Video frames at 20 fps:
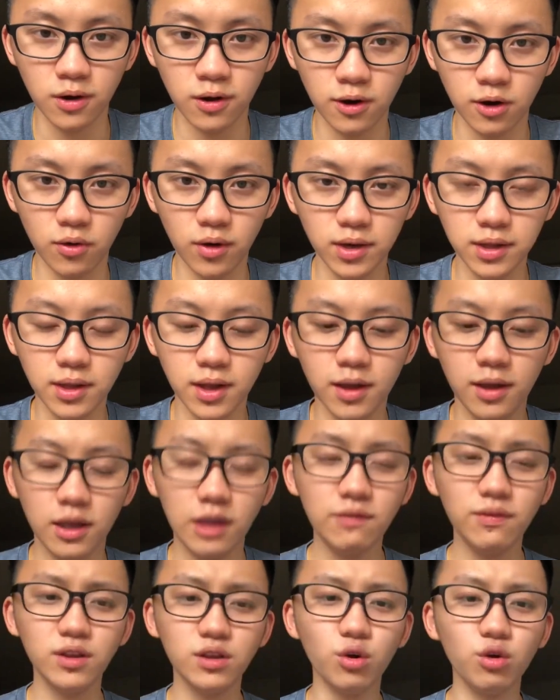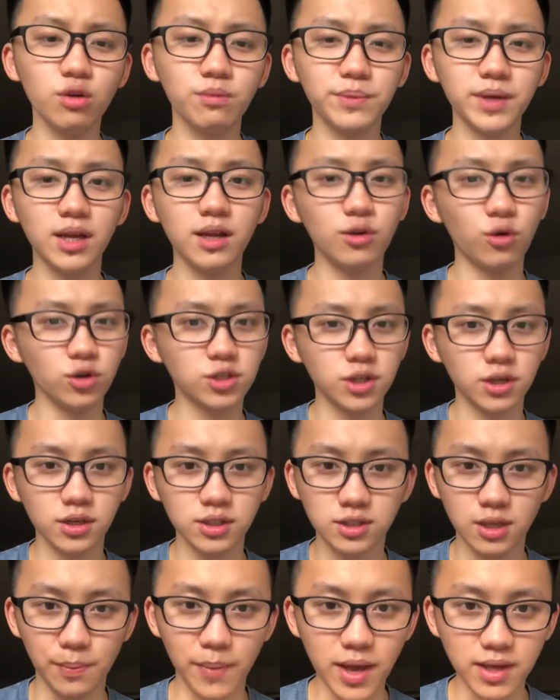All right? Even though being logical is
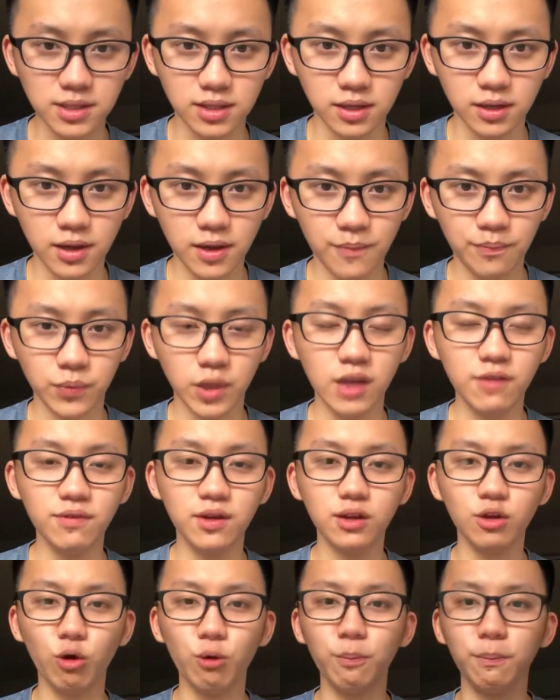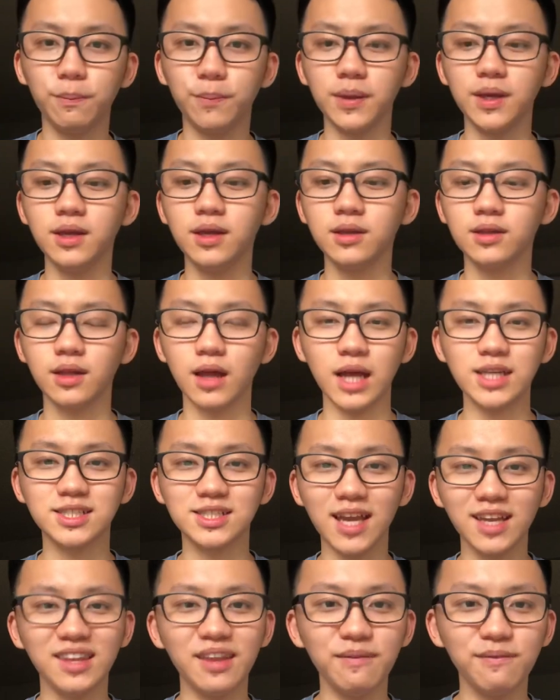the best, even though
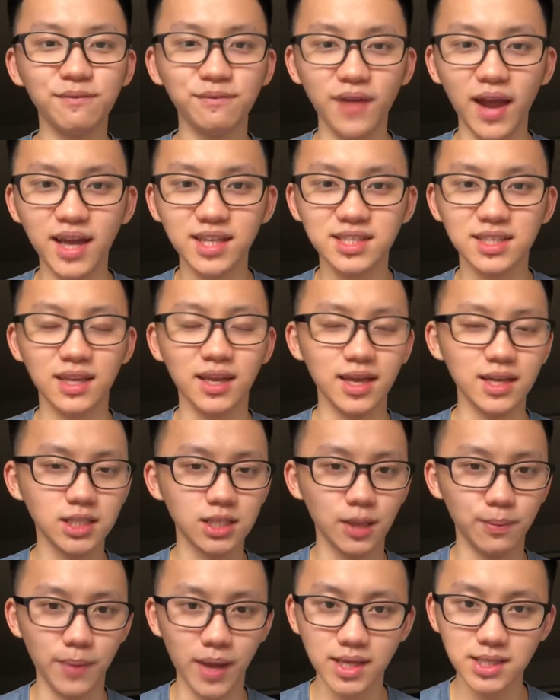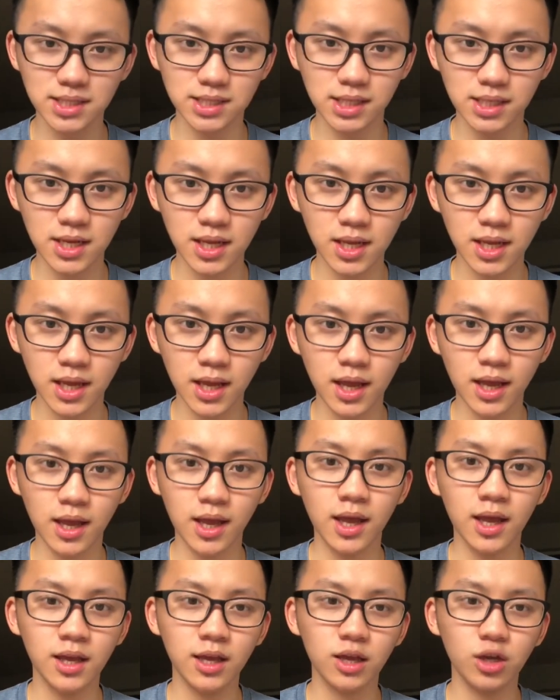stating facts is the best,
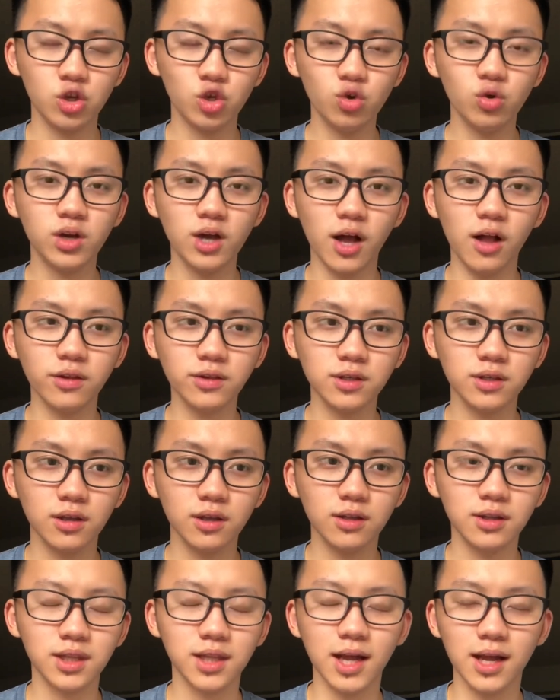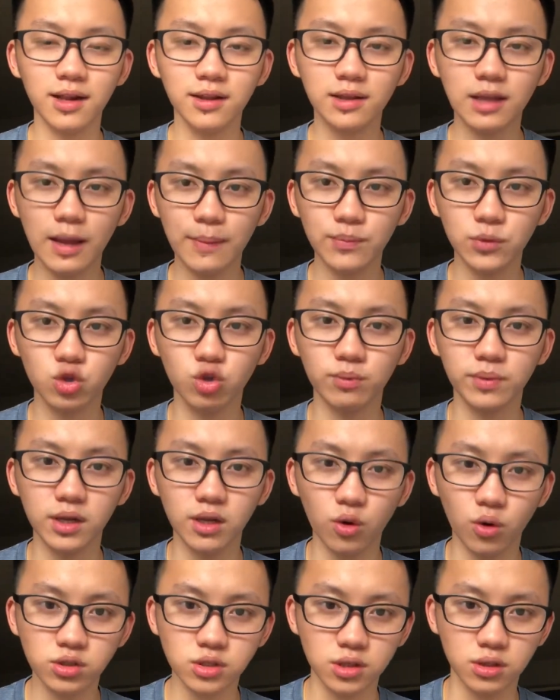you can't tell them to be
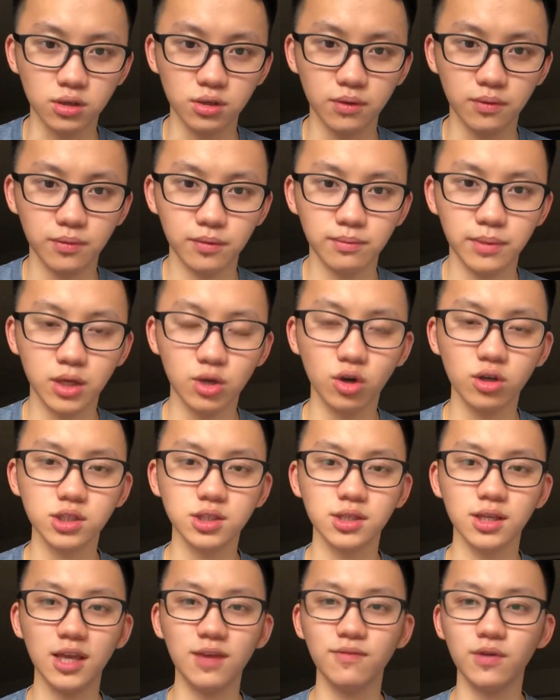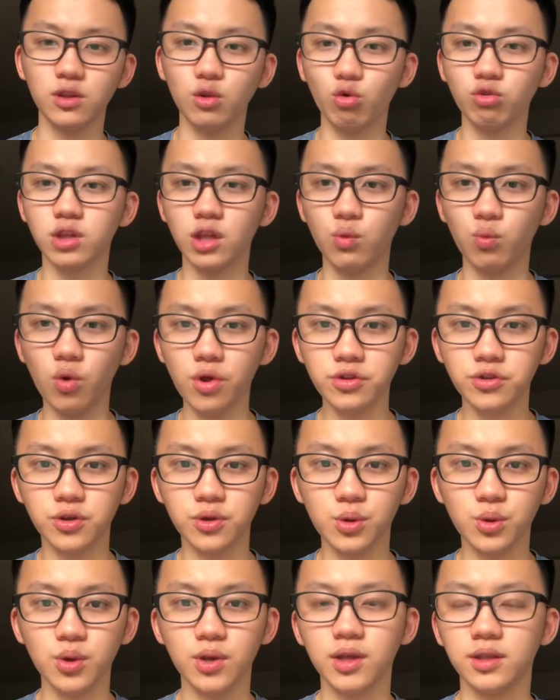logical, because even though they want
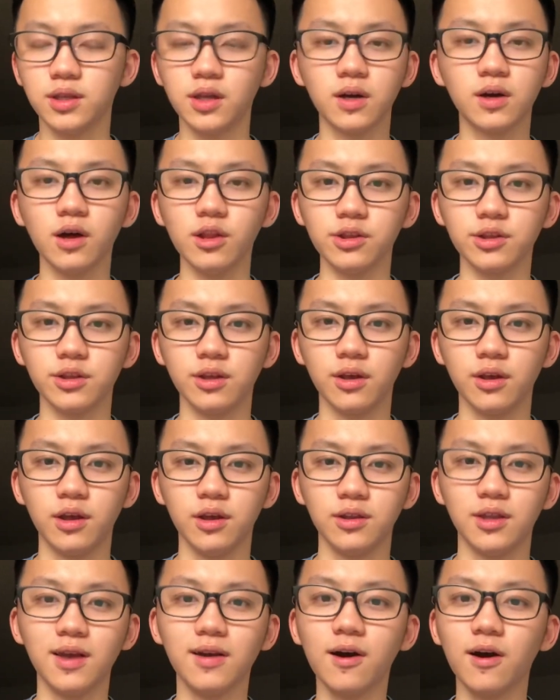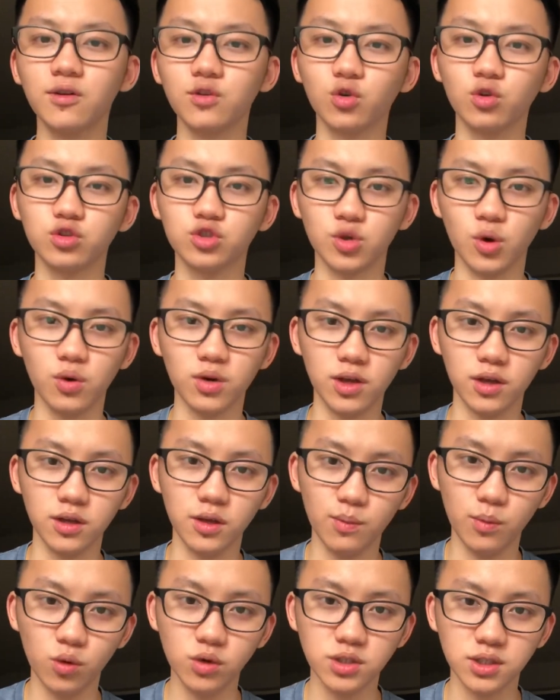to, they can't control their
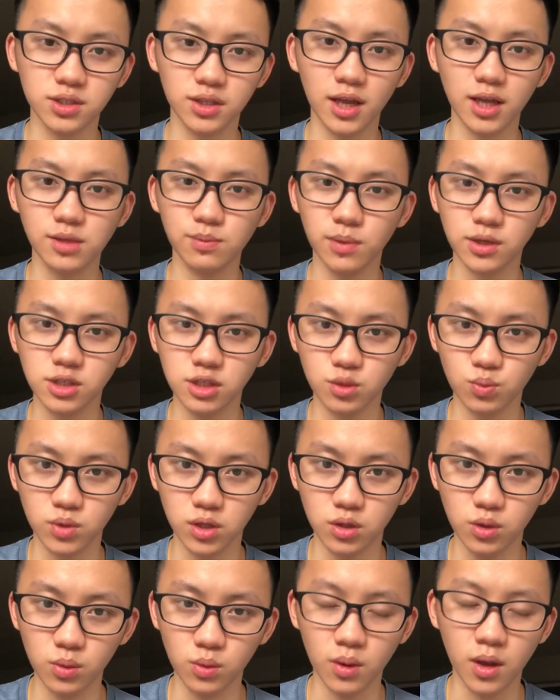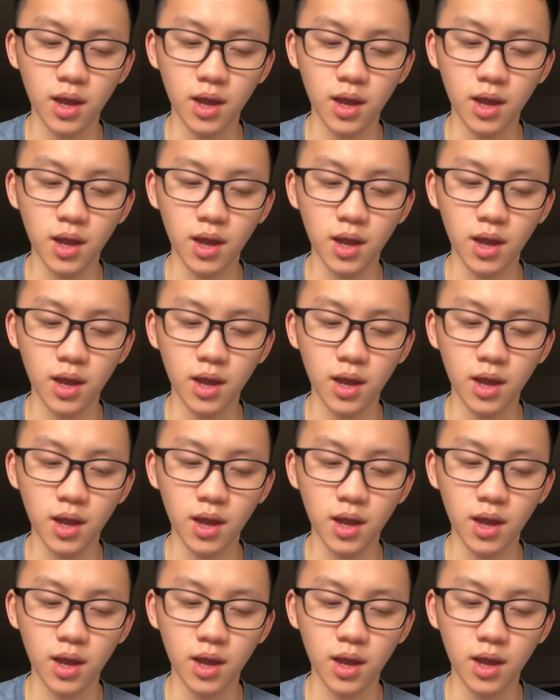emotions as much as we do.